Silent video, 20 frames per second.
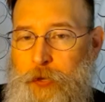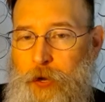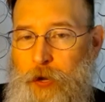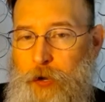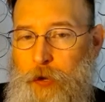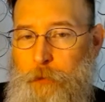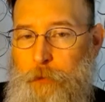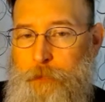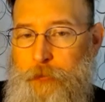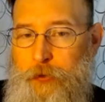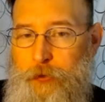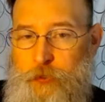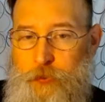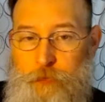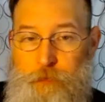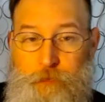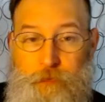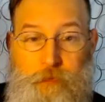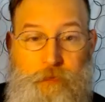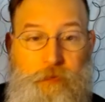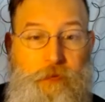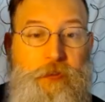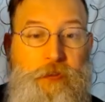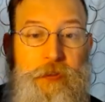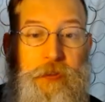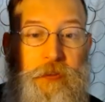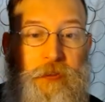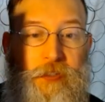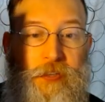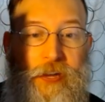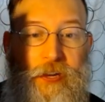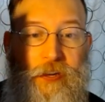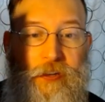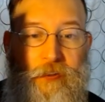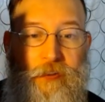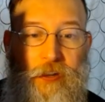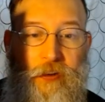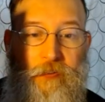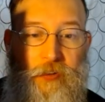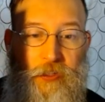There's, I
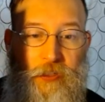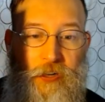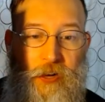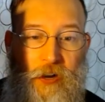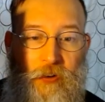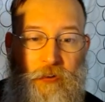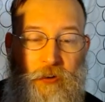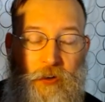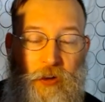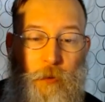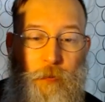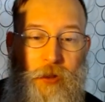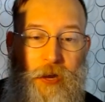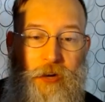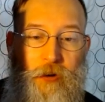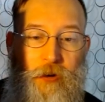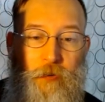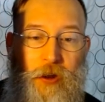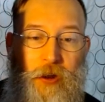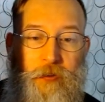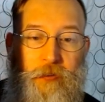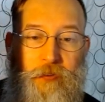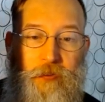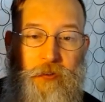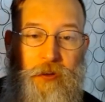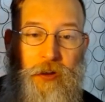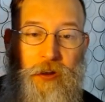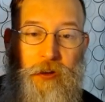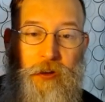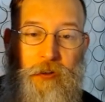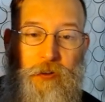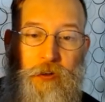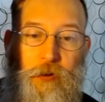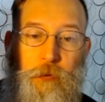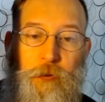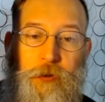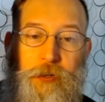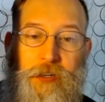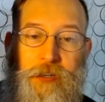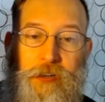love this cover, all black and white,
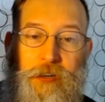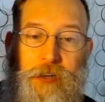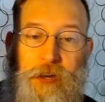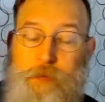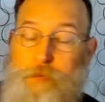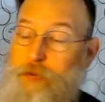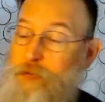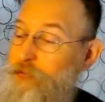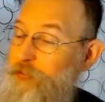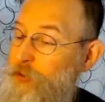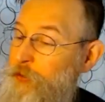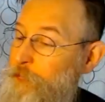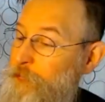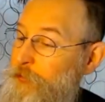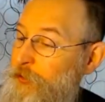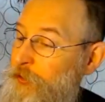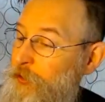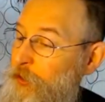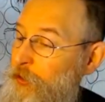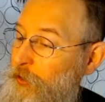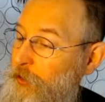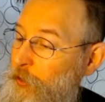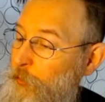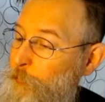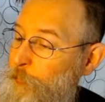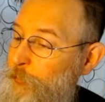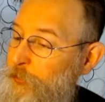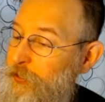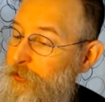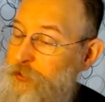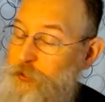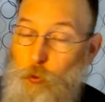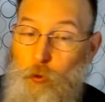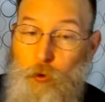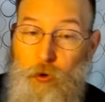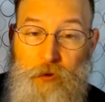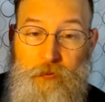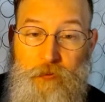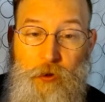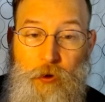green coming from the open
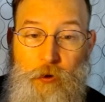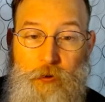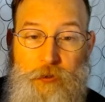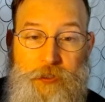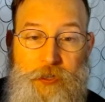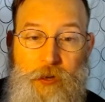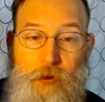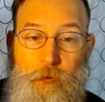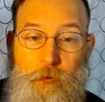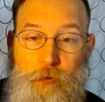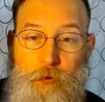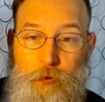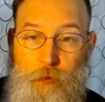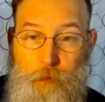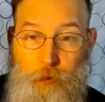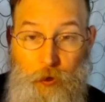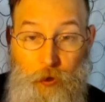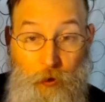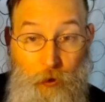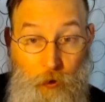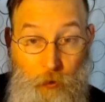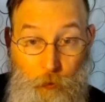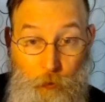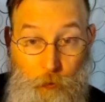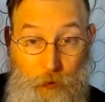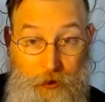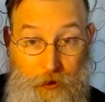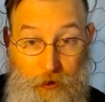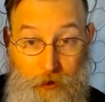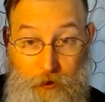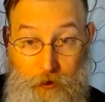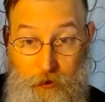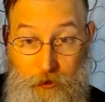door of the hotel room where